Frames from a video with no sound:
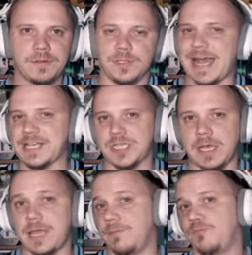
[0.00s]
The last
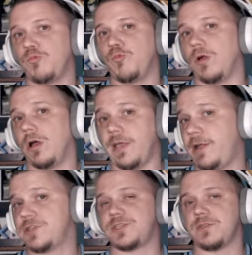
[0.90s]
and
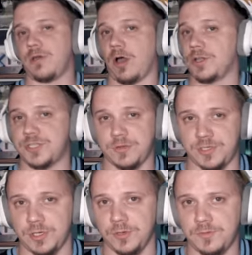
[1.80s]
here's also
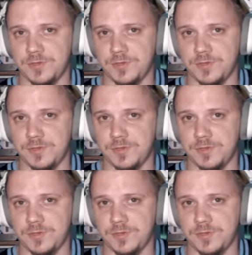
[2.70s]
too,